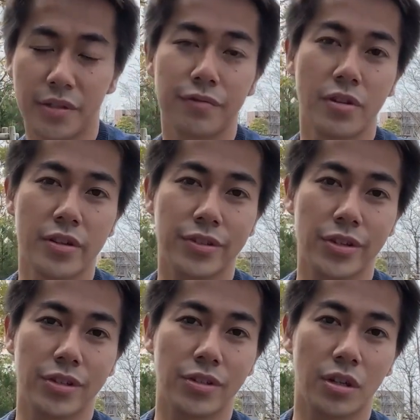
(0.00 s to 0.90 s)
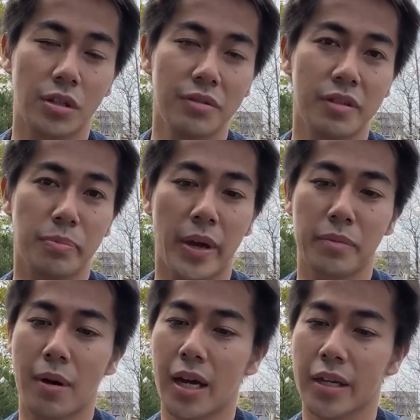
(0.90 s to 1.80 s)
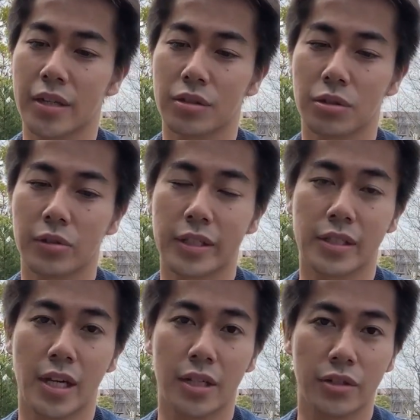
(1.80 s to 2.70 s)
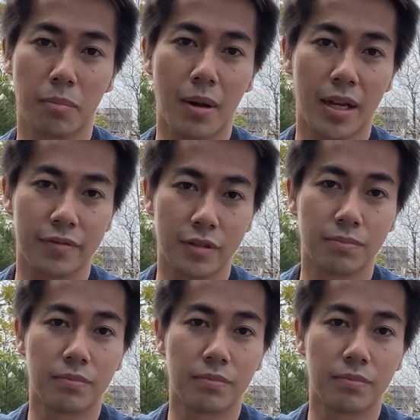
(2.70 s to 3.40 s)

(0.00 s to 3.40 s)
influencers, or even paid marketing to quick start your platform.